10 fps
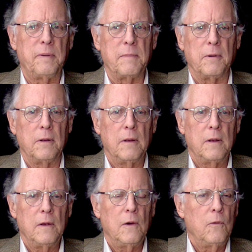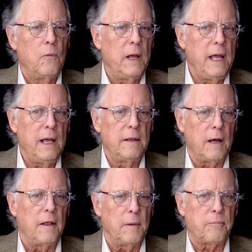of people. We,
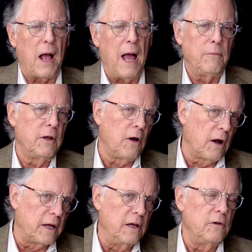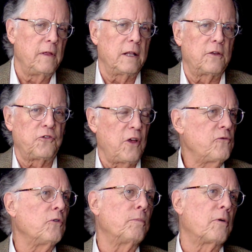the, the, I would argue that the
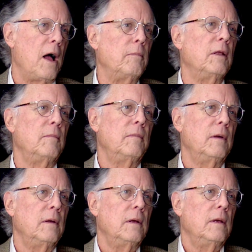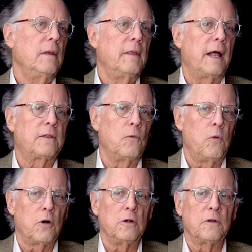central problem yeah. that the
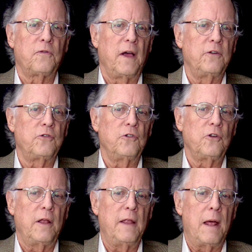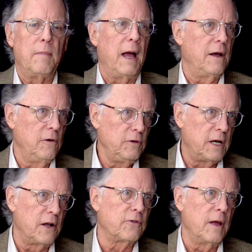world faces and that my own
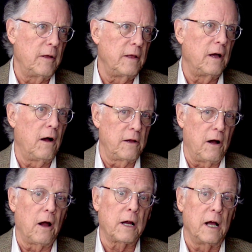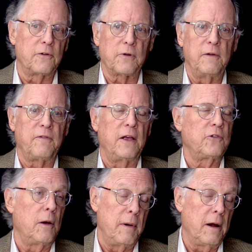country, uh, our, our country
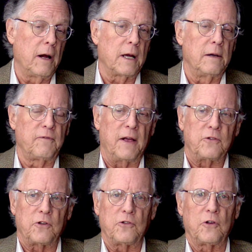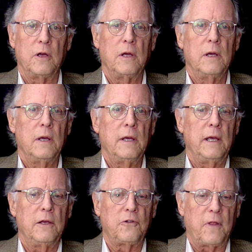faces, America faces,
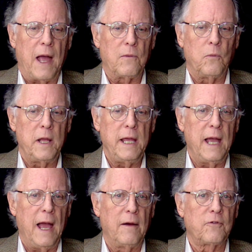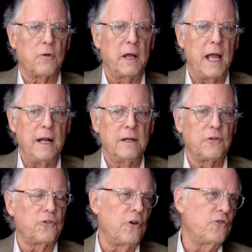is that we have created
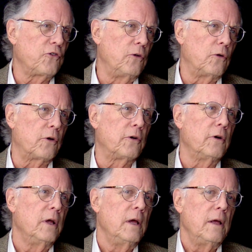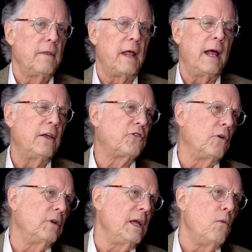a social order that has
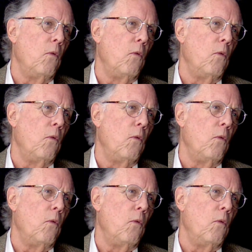only